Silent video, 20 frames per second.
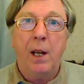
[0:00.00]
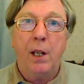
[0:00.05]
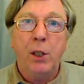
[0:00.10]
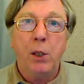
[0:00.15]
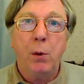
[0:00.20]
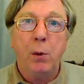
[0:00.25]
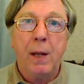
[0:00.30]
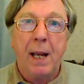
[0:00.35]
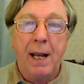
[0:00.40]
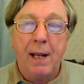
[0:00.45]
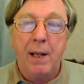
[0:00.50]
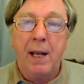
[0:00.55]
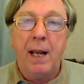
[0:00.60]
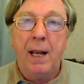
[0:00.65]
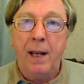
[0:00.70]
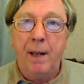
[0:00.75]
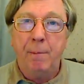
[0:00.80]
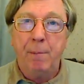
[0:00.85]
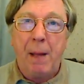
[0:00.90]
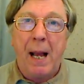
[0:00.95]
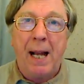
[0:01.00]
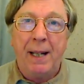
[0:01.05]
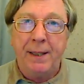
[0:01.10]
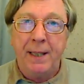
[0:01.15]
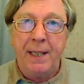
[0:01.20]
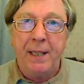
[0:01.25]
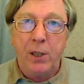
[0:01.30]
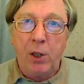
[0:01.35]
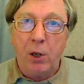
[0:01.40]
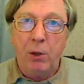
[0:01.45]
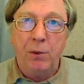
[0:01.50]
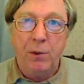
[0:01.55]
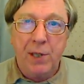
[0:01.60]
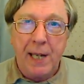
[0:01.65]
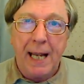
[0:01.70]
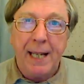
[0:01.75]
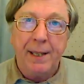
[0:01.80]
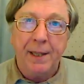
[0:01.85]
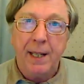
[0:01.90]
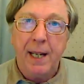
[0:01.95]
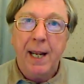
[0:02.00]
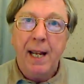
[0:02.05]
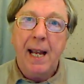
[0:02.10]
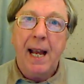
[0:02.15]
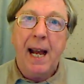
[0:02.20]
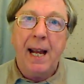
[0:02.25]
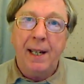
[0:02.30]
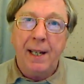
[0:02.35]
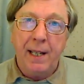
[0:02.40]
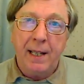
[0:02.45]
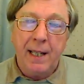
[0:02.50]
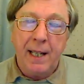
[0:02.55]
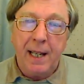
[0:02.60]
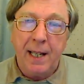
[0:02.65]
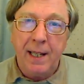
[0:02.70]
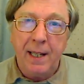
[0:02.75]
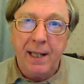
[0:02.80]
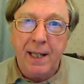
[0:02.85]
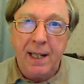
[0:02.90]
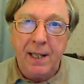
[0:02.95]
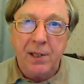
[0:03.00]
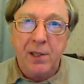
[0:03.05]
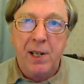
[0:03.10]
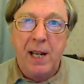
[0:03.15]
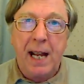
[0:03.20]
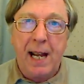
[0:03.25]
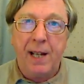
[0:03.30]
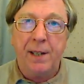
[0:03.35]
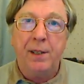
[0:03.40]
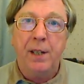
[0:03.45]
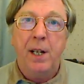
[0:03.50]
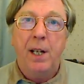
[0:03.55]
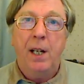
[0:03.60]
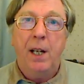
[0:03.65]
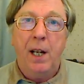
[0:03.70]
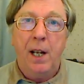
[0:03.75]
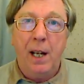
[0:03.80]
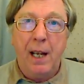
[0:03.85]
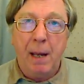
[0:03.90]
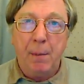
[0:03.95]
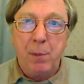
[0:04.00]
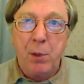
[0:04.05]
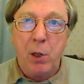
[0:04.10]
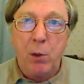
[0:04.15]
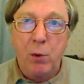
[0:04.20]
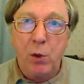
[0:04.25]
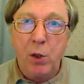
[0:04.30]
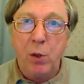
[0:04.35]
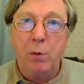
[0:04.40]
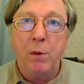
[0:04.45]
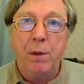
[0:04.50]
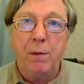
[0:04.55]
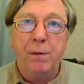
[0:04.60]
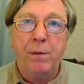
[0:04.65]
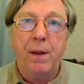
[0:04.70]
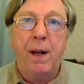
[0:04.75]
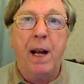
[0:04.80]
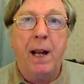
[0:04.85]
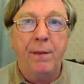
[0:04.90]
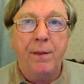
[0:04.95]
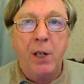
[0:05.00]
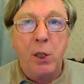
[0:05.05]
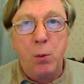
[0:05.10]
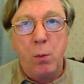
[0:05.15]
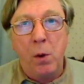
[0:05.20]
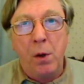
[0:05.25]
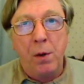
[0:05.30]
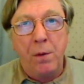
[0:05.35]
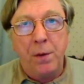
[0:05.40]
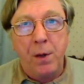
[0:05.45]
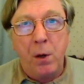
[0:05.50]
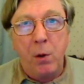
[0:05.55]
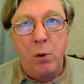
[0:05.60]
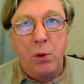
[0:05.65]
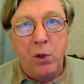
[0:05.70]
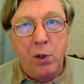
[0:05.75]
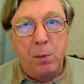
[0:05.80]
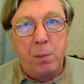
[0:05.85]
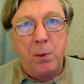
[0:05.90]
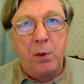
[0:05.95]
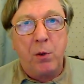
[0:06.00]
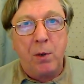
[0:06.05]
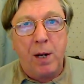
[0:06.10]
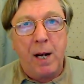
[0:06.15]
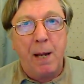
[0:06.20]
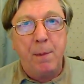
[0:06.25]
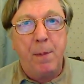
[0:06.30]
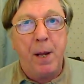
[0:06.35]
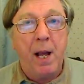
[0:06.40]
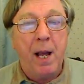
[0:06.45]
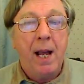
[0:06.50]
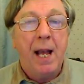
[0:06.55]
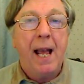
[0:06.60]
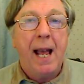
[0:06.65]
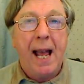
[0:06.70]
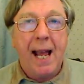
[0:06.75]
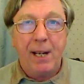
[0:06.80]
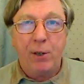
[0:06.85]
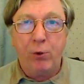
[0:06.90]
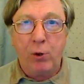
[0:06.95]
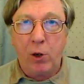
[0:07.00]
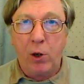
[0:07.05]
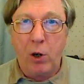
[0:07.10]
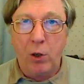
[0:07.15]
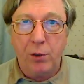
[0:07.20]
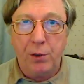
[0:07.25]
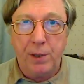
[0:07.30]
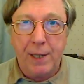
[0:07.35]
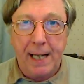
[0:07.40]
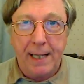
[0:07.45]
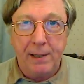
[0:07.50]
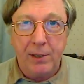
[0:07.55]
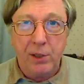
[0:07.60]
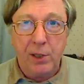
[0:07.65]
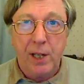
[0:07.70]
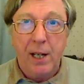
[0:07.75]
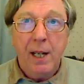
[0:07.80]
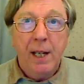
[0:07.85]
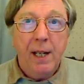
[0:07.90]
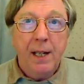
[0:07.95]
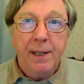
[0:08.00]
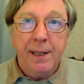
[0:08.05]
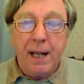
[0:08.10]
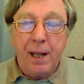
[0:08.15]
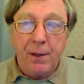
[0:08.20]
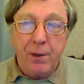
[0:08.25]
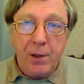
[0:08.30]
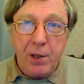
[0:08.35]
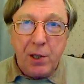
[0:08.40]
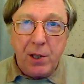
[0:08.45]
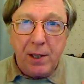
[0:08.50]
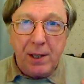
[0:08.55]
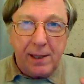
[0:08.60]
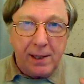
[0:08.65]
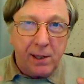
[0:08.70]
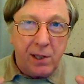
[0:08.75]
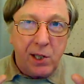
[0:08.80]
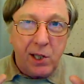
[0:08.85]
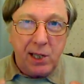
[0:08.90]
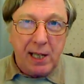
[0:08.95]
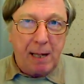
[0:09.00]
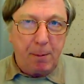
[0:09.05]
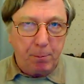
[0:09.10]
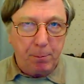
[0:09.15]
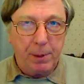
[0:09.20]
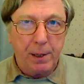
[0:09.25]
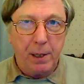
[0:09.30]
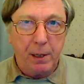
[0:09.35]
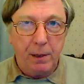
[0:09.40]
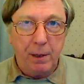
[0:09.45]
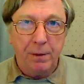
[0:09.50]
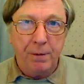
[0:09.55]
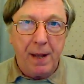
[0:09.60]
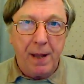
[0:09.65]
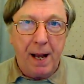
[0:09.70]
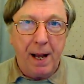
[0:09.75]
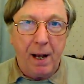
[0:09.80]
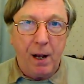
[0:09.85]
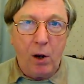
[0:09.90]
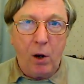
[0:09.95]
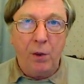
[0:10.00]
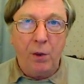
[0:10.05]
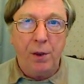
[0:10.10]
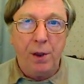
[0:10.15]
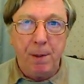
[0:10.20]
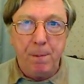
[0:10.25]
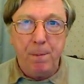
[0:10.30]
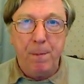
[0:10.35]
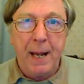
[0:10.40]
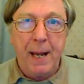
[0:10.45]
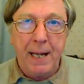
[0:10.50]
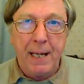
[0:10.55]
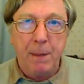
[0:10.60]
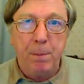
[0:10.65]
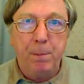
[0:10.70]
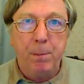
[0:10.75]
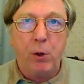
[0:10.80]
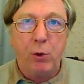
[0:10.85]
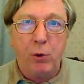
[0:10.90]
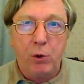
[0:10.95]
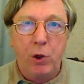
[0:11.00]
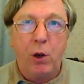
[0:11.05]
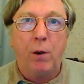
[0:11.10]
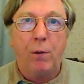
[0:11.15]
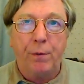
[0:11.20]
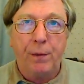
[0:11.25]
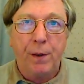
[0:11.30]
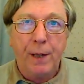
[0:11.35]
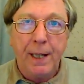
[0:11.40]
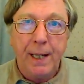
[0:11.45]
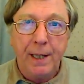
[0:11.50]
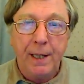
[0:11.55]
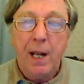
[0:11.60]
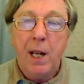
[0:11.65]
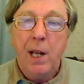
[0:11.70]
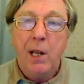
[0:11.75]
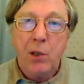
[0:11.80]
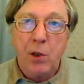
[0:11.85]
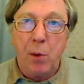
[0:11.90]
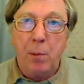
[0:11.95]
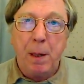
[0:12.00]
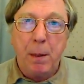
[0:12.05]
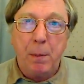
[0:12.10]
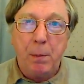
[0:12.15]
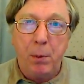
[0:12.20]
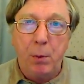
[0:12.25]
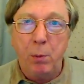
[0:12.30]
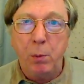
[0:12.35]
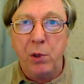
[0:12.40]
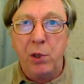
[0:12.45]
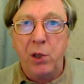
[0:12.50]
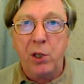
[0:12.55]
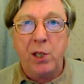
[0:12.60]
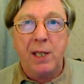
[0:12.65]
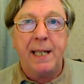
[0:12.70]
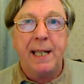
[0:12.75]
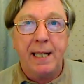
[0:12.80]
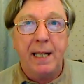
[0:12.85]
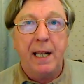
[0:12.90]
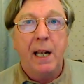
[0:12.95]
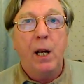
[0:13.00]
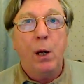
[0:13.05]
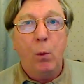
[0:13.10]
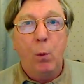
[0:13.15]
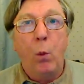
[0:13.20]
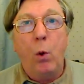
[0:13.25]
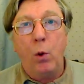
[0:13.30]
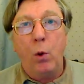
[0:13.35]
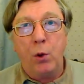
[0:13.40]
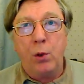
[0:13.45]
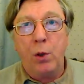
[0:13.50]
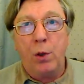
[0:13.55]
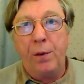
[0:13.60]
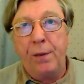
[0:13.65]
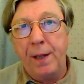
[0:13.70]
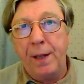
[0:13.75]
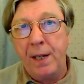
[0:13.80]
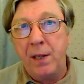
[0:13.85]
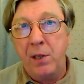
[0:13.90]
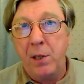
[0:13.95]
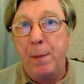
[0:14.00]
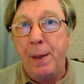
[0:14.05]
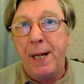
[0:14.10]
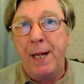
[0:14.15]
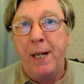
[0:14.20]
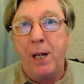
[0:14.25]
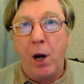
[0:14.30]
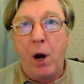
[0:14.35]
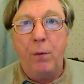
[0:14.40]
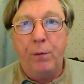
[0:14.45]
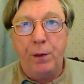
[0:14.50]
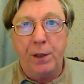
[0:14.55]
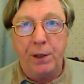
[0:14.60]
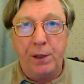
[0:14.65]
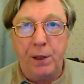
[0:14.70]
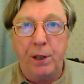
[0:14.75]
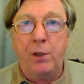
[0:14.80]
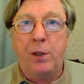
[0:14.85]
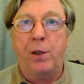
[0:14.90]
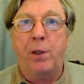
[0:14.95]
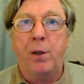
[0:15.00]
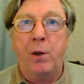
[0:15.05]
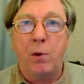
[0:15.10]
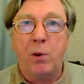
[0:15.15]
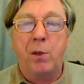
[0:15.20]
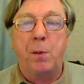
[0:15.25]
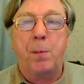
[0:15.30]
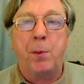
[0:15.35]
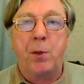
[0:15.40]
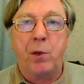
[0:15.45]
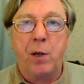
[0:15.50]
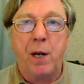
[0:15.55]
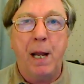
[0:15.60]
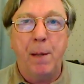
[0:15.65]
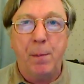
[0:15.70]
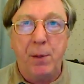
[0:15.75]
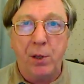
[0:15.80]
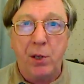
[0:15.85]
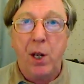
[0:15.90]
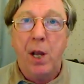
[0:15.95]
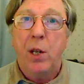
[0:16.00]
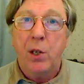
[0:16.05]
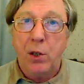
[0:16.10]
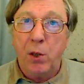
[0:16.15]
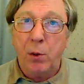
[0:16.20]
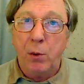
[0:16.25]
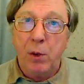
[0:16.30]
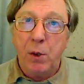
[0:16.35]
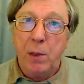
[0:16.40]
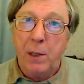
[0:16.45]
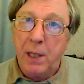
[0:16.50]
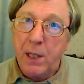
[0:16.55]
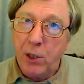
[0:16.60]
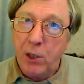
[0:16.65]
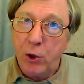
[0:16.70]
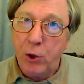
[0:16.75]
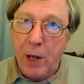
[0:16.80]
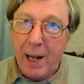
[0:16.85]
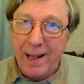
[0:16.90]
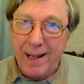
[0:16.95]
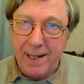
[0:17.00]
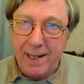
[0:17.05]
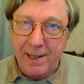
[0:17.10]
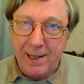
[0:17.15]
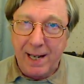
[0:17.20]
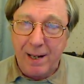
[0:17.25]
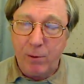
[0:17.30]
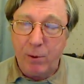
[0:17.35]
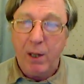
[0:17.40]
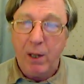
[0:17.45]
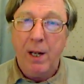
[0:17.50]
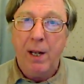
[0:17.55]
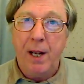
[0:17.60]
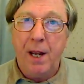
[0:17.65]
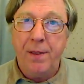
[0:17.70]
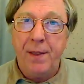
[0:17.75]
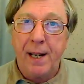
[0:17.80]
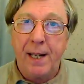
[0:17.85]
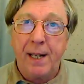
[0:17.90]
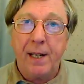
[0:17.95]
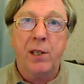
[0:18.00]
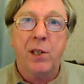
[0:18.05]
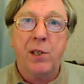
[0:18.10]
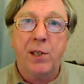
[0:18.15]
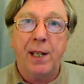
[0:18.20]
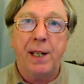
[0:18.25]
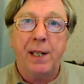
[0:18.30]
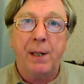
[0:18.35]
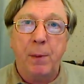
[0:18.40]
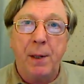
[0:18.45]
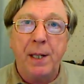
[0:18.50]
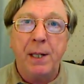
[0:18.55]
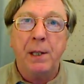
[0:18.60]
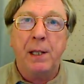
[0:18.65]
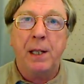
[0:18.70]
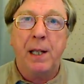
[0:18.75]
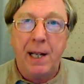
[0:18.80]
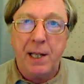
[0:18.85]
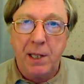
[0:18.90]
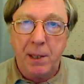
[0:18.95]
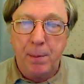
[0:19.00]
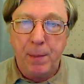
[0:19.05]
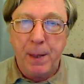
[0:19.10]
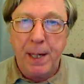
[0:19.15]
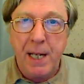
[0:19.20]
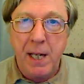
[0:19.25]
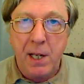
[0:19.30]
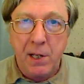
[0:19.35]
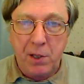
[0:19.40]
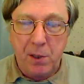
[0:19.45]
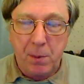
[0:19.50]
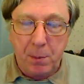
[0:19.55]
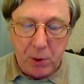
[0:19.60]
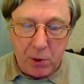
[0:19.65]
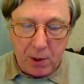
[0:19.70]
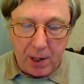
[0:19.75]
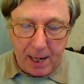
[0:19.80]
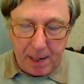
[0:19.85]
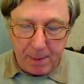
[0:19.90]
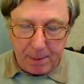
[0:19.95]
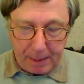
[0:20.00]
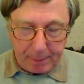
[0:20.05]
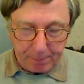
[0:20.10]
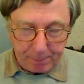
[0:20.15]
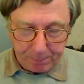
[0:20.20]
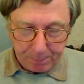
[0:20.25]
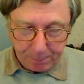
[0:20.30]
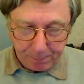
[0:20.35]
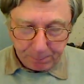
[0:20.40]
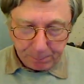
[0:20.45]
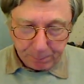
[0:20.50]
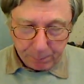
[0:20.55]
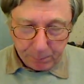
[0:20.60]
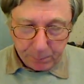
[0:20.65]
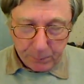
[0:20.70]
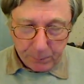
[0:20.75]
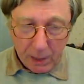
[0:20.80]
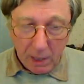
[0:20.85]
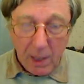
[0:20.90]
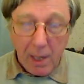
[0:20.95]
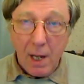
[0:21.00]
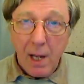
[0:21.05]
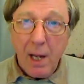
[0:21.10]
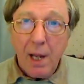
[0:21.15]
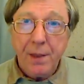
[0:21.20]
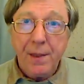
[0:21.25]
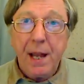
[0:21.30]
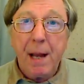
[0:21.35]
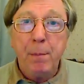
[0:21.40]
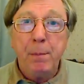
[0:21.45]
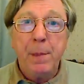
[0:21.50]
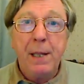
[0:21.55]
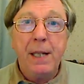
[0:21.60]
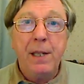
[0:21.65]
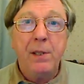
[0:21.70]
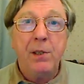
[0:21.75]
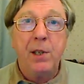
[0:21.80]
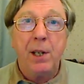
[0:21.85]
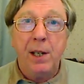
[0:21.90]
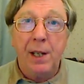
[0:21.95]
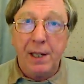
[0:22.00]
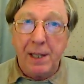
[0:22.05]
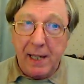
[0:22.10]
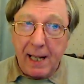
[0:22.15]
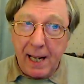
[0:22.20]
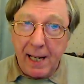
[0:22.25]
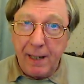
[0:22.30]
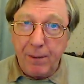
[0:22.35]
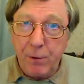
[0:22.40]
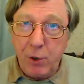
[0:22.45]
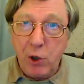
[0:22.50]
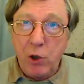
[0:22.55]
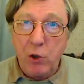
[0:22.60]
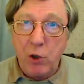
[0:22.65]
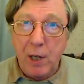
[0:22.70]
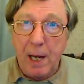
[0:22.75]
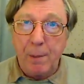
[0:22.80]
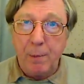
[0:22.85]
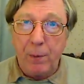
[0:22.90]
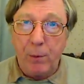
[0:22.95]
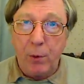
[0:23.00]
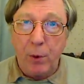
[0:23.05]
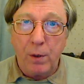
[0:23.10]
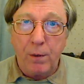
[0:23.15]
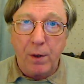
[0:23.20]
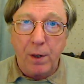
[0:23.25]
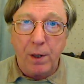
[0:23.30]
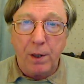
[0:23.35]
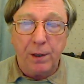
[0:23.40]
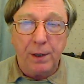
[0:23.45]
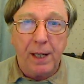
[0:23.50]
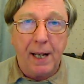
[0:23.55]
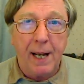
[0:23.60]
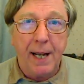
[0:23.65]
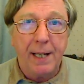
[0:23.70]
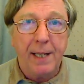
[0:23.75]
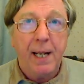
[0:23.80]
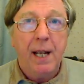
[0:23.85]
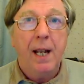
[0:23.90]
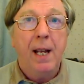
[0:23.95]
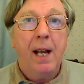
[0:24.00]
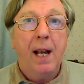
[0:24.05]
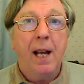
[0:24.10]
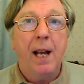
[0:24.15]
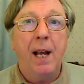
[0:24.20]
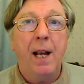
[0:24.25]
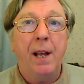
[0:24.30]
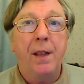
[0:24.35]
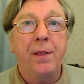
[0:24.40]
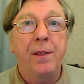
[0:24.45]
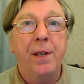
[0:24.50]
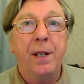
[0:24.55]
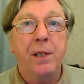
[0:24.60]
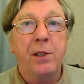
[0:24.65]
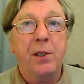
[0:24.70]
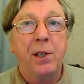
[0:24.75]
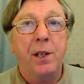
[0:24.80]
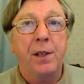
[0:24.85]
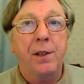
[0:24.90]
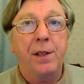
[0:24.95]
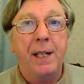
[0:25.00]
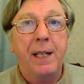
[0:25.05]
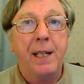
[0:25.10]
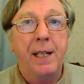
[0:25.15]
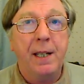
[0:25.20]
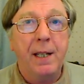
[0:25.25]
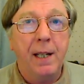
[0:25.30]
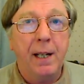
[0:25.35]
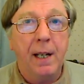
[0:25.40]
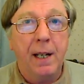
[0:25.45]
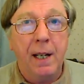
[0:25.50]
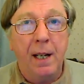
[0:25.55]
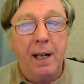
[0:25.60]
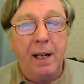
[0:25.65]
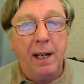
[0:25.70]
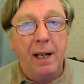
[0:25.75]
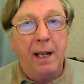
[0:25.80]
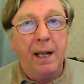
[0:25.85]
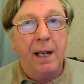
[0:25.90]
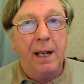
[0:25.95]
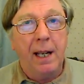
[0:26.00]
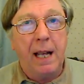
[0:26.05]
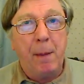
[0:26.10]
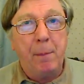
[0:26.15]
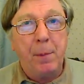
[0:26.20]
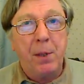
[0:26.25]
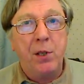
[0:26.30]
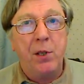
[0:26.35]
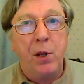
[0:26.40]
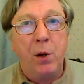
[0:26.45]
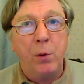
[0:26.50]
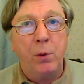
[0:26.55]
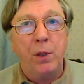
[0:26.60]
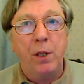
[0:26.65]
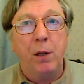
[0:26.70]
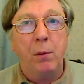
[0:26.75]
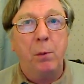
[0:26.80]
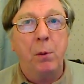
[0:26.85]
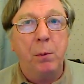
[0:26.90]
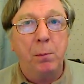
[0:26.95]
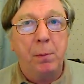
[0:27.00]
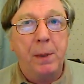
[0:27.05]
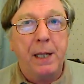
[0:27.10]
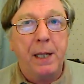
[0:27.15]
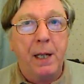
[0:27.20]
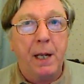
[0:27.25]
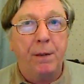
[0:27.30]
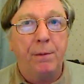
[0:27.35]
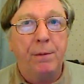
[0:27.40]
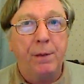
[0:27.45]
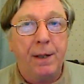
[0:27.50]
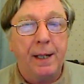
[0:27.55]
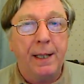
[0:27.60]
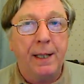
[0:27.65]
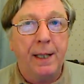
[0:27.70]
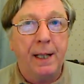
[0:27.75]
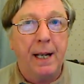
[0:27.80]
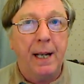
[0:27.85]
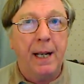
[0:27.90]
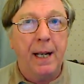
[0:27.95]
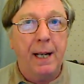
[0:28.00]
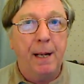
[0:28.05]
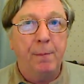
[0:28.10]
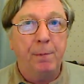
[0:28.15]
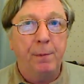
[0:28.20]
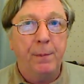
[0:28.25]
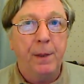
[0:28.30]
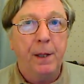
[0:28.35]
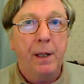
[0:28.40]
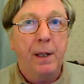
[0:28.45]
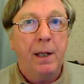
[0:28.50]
you get added content. And he has had episode 205 as one of those subscriber extra contents. Now, there is a little sampler of that on the main Podshop feed, so people will see what sort of things are being offered to those subscribers. So do at least check that out, and then consider whether you'd like to be a subscriber. That means, and again I've just checked before I went online, that the episode that we'll be covering, the